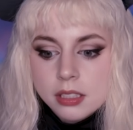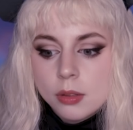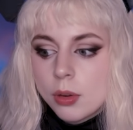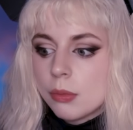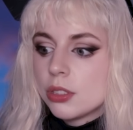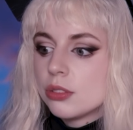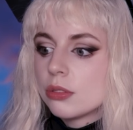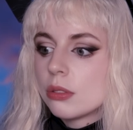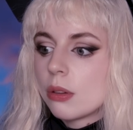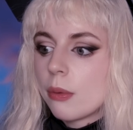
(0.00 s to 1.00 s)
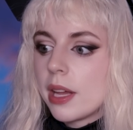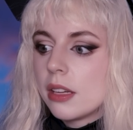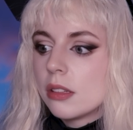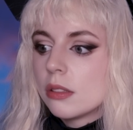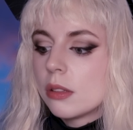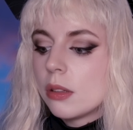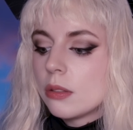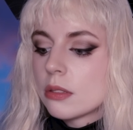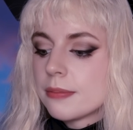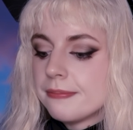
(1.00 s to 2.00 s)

Why would you throw away good clothes?